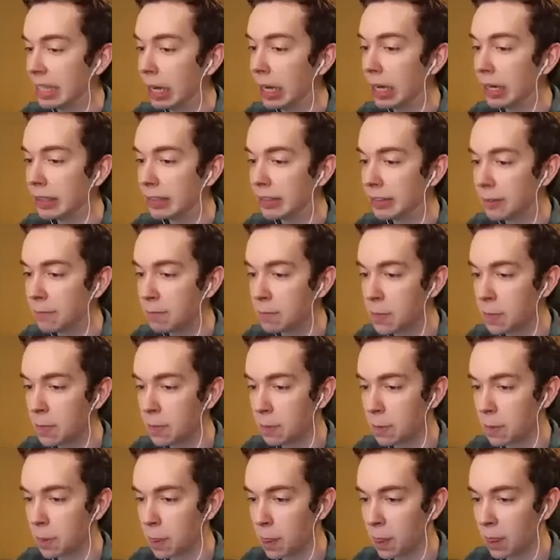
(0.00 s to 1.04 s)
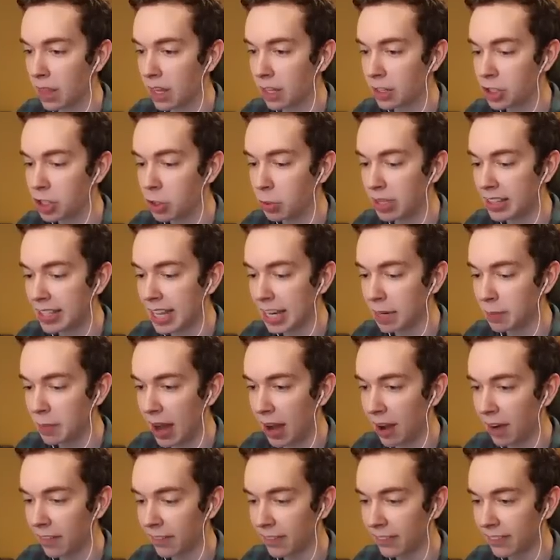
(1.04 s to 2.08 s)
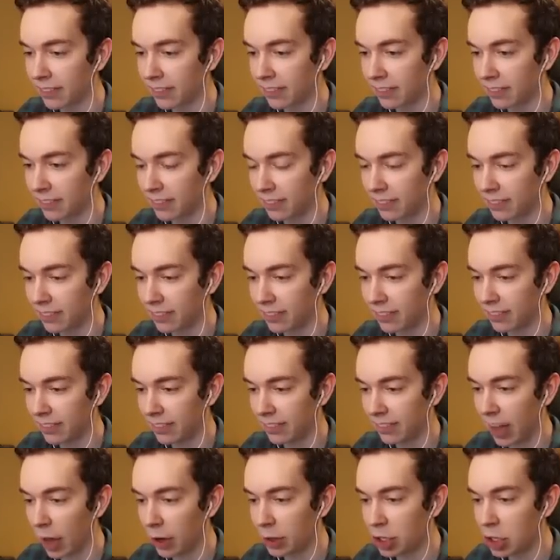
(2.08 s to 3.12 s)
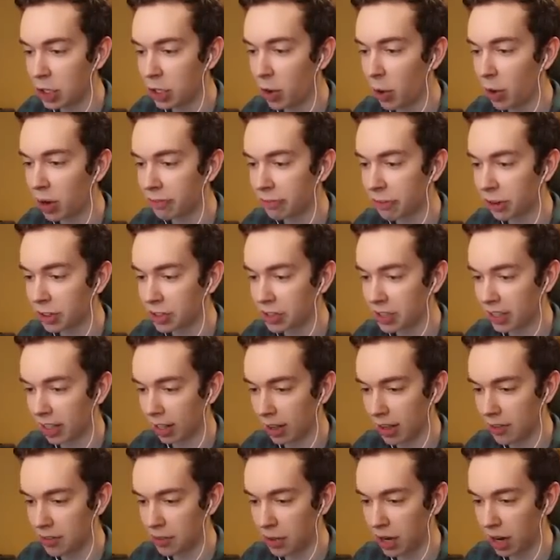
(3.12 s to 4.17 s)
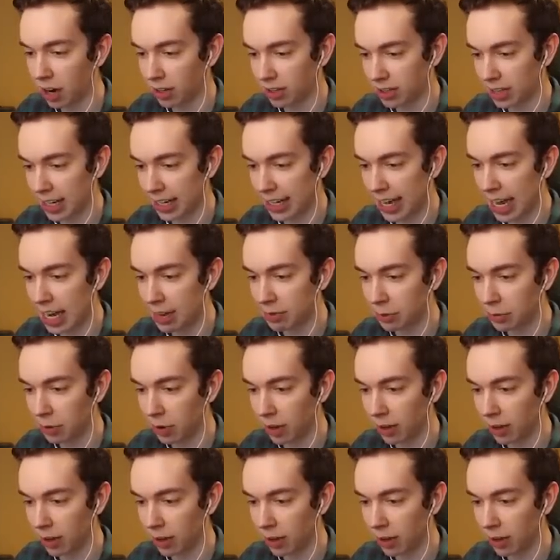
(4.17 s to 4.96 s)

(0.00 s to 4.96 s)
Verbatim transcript: oh, there's two people over here. Should we take them out? Yeah. Oh, you go in first because I only have three hearts and I can't even